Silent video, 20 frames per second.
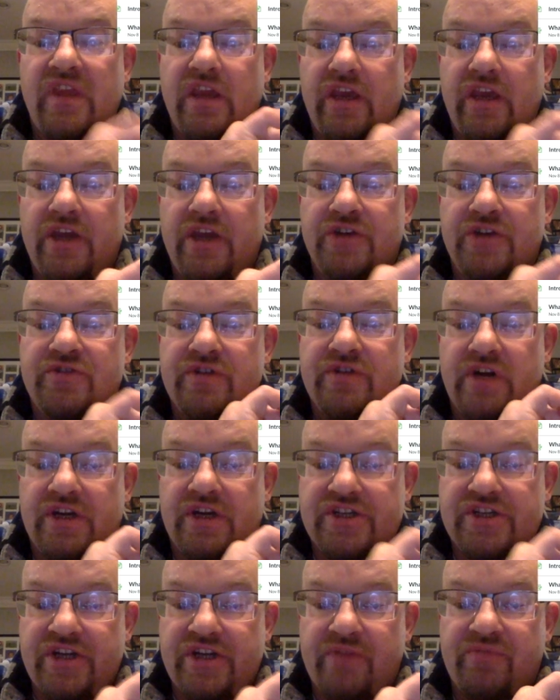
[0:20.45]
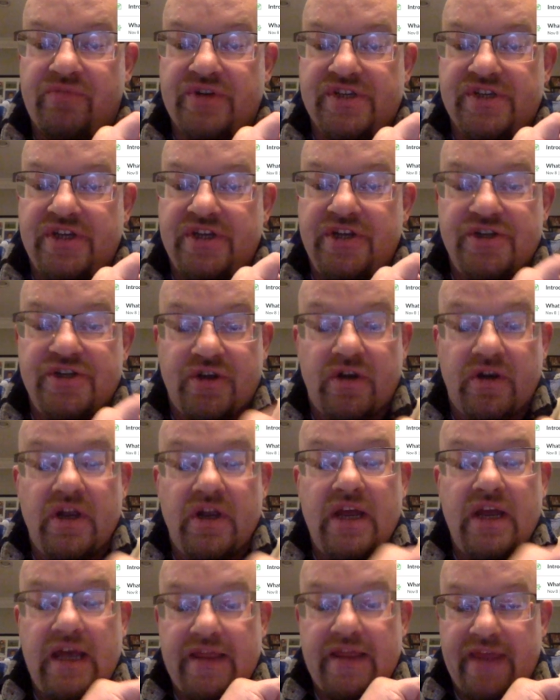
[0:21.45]
Introduction and Procedure.
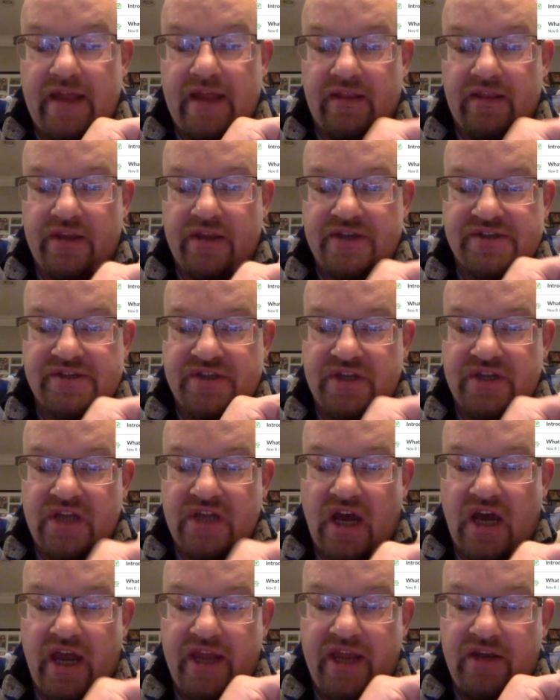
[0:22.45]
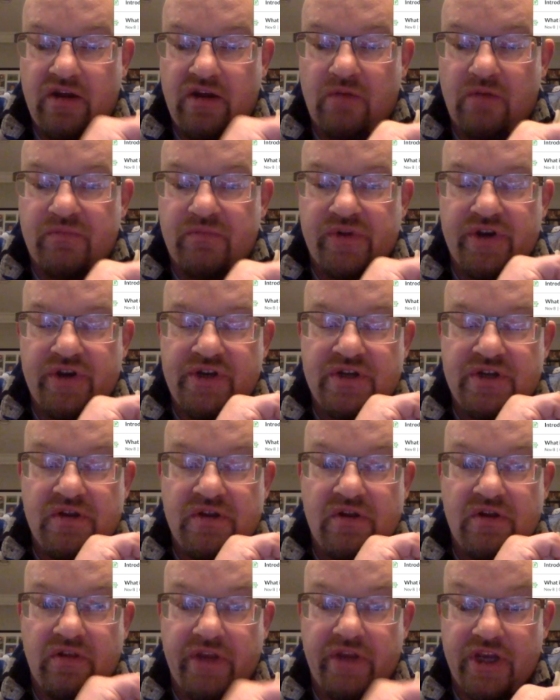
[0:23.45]
That lists the 9 numbered
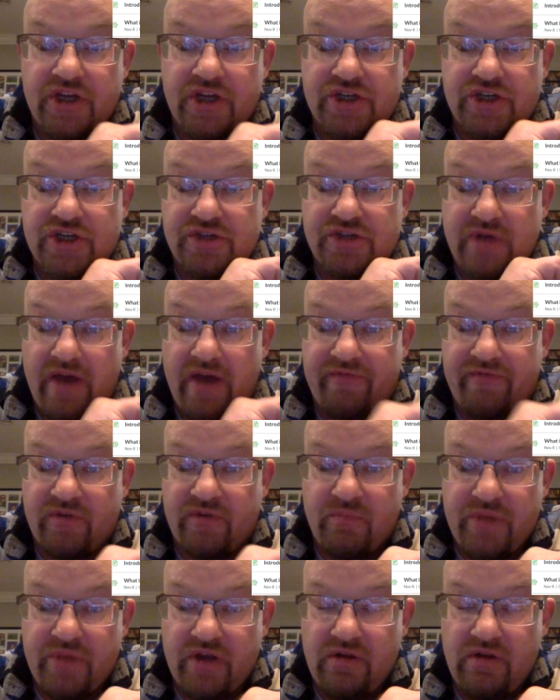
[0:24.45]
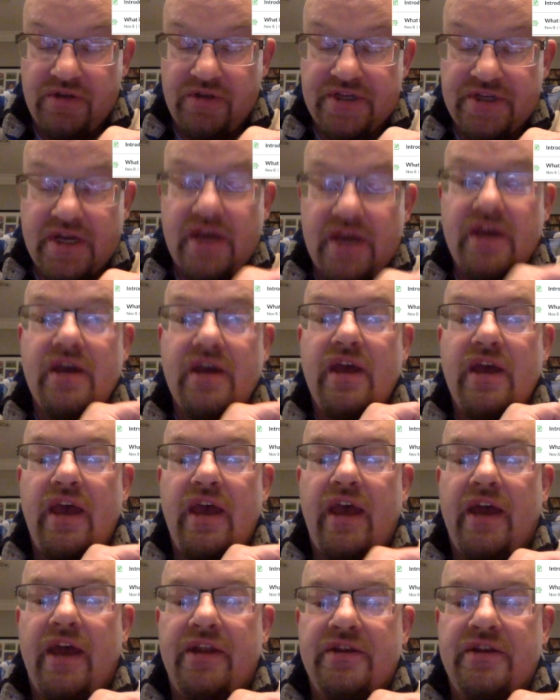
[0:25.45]
linkages you have to build,
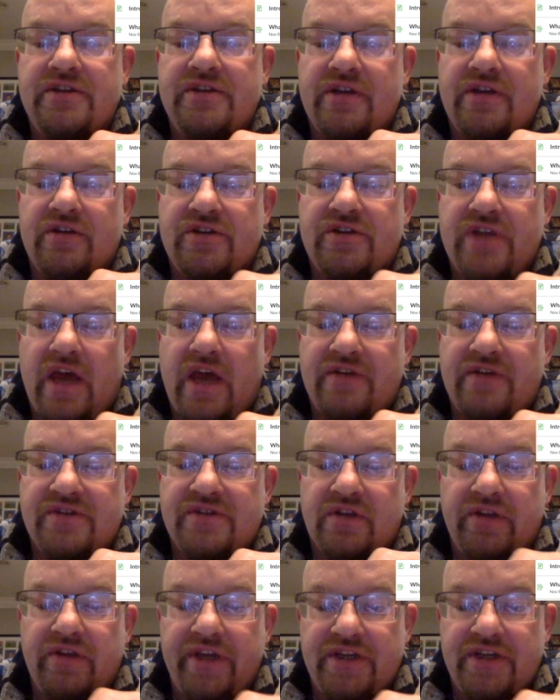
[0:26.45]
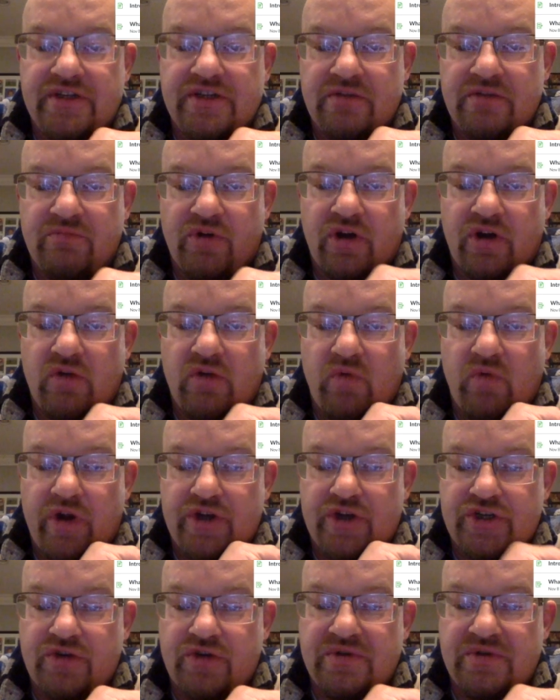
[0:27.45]
and it has the link to the book where
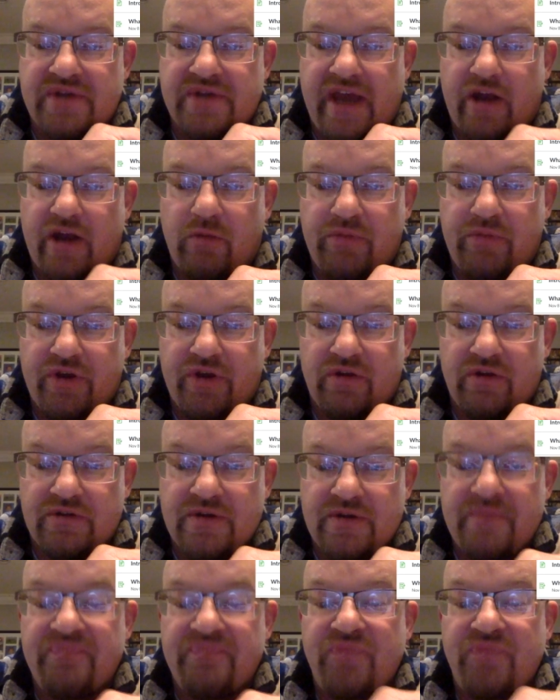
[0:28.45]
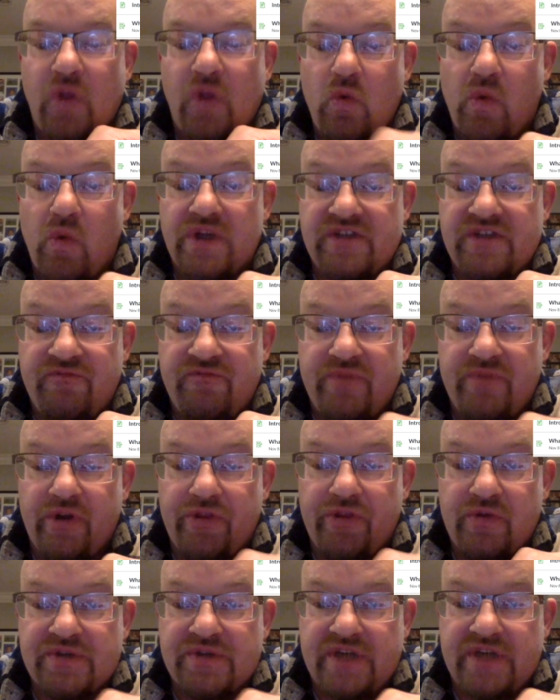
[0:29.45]
it shows you how to build. Once you've built
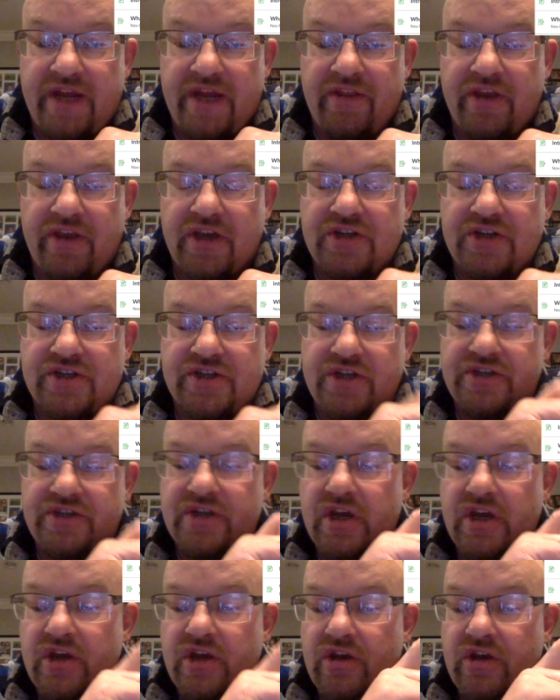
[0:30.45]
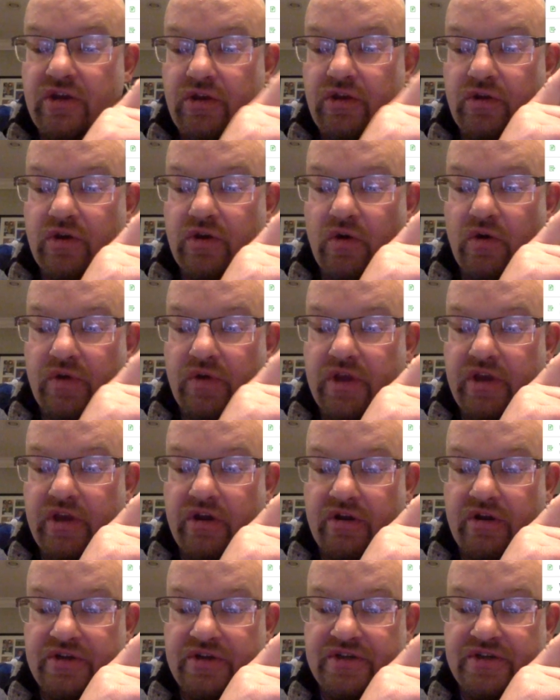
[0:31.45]
those 9 linkages, you go
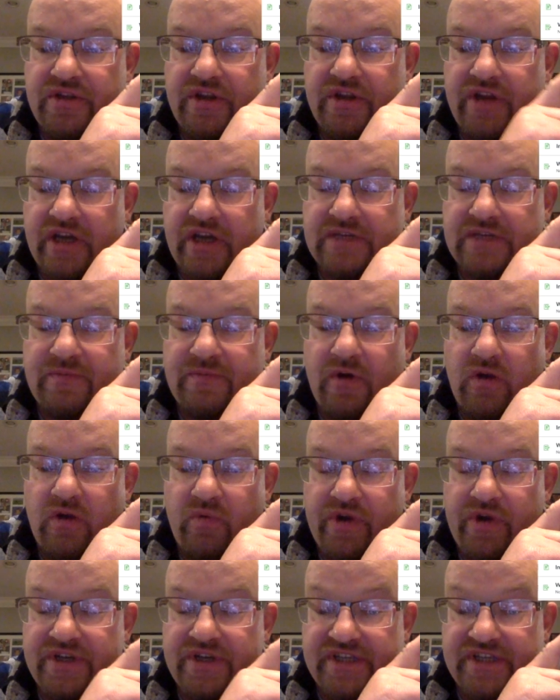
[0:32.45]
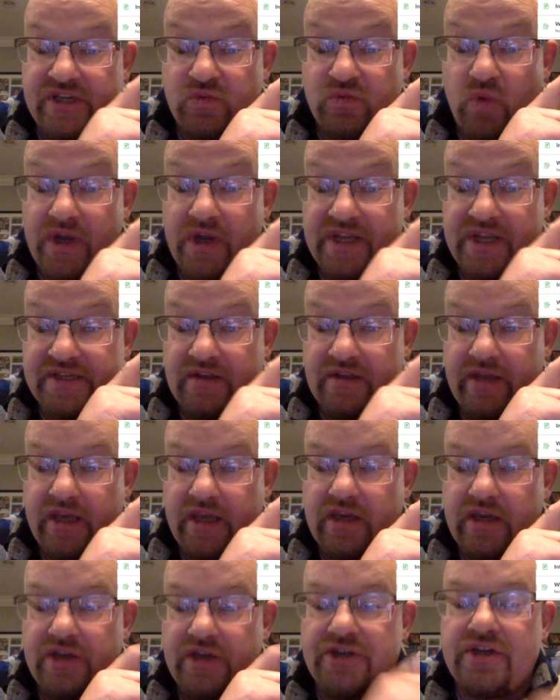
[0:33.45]
here to the next part where it says what is a
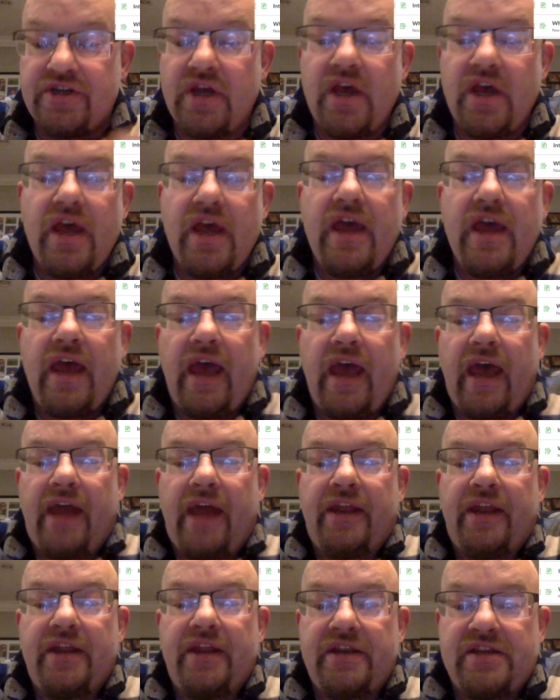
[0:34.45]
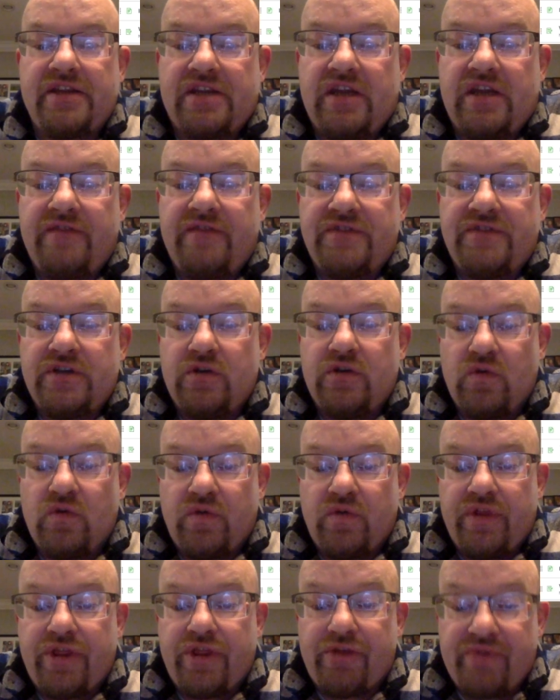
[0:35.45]
linkage, and it gives you
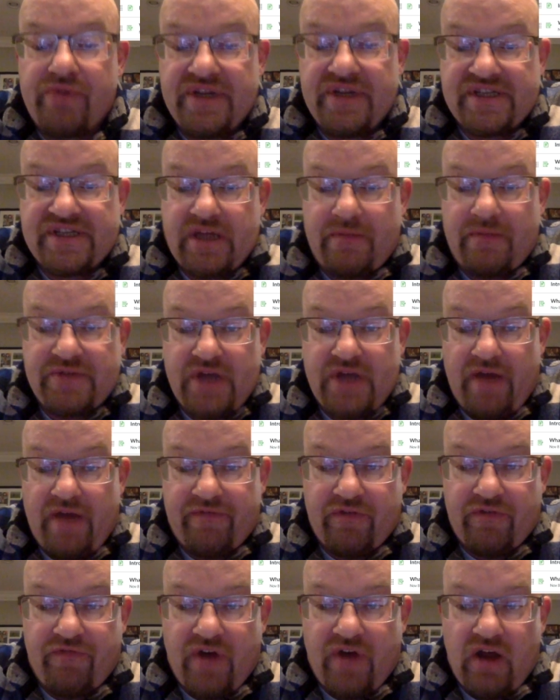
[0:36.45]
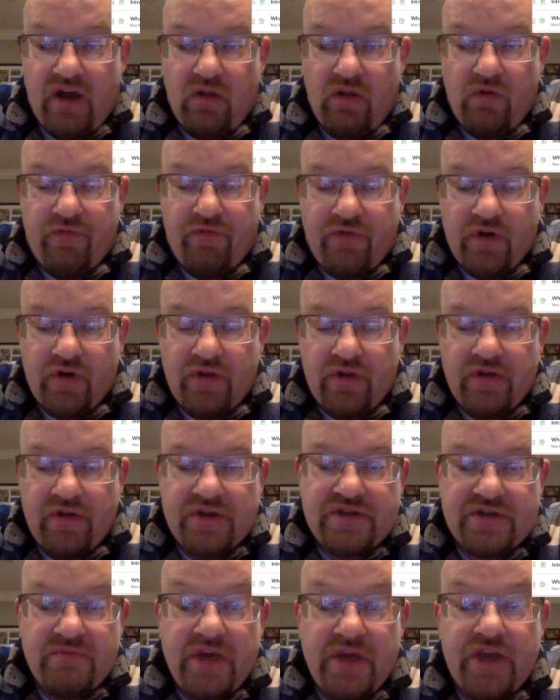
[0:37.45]
3 steps you have to follow
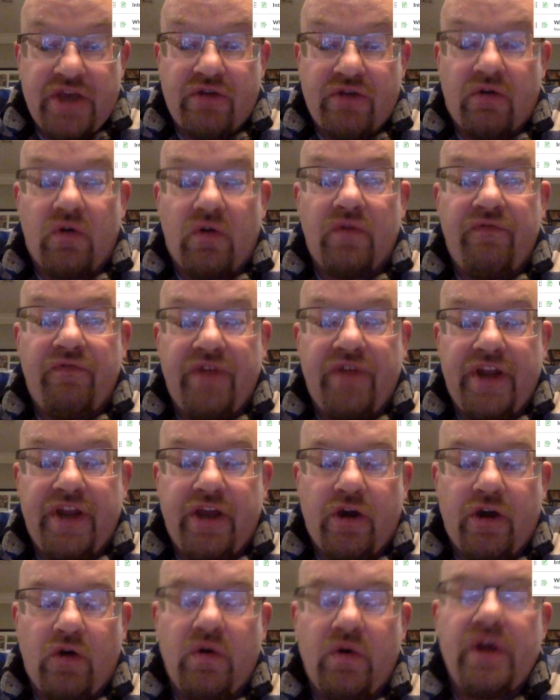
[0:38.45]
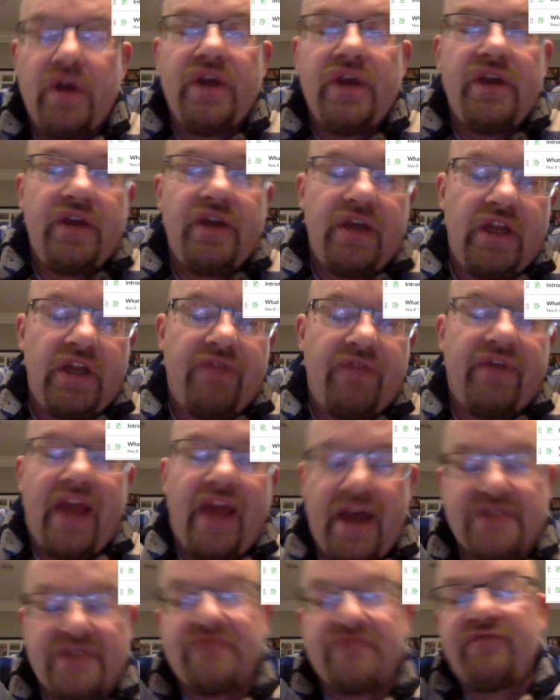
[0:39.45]
to make your own video. It even
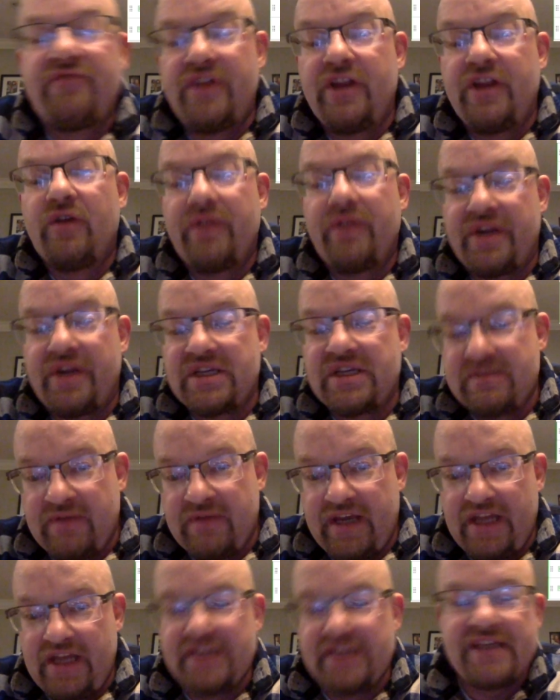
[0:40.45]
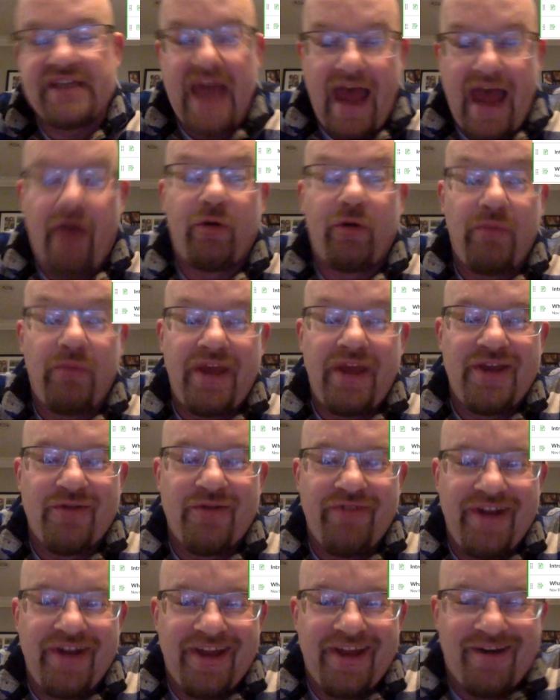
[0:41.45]
has a video that explains how to make your
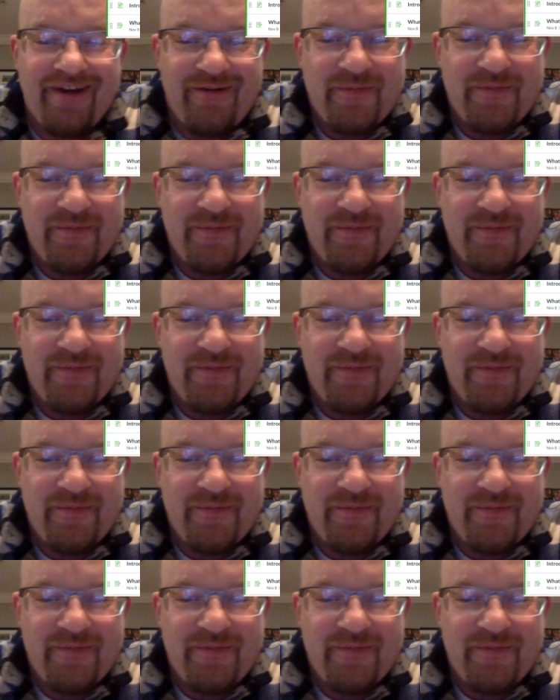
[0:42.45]
video.